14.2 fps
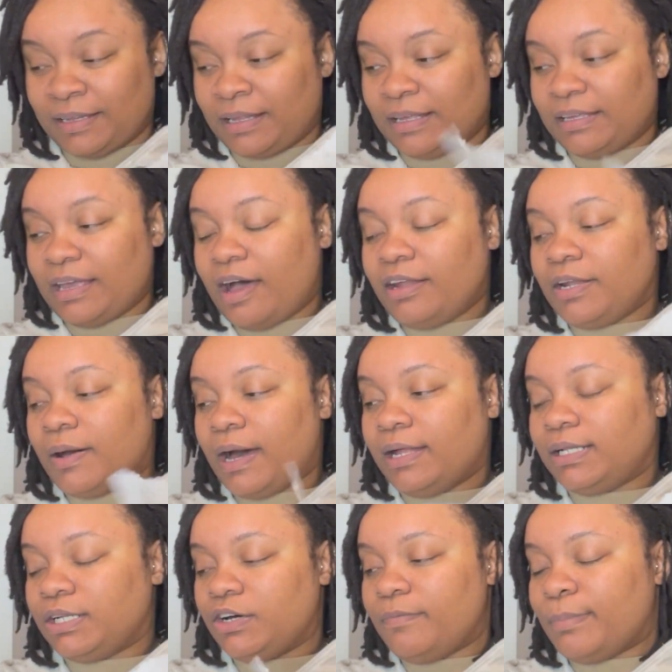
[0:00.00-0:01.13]
y'all know I
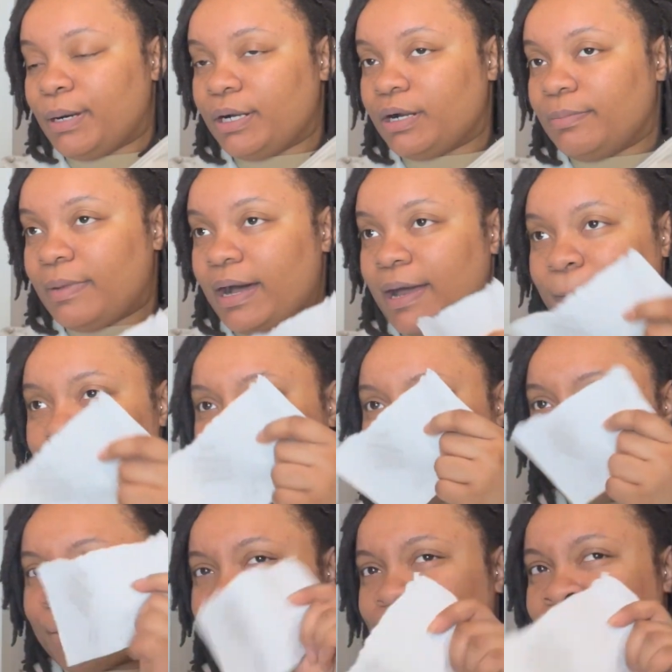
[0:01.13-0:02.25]
love bergamot,
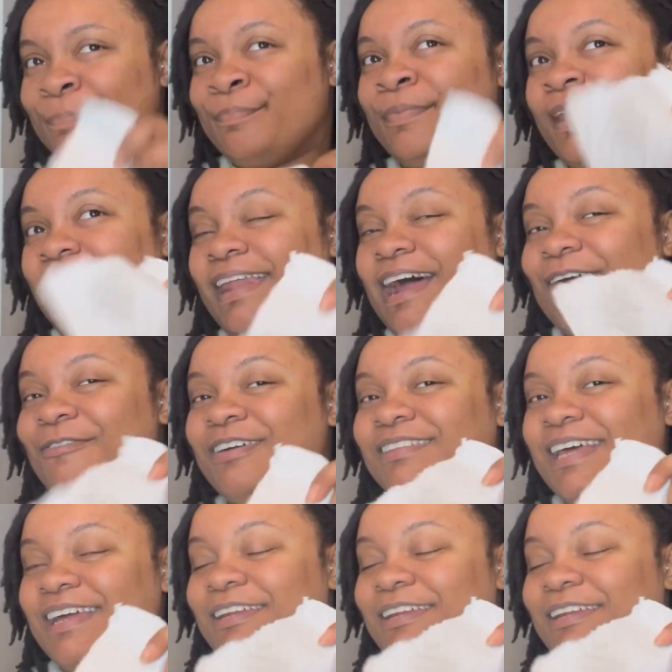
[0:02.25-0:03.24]
and I want that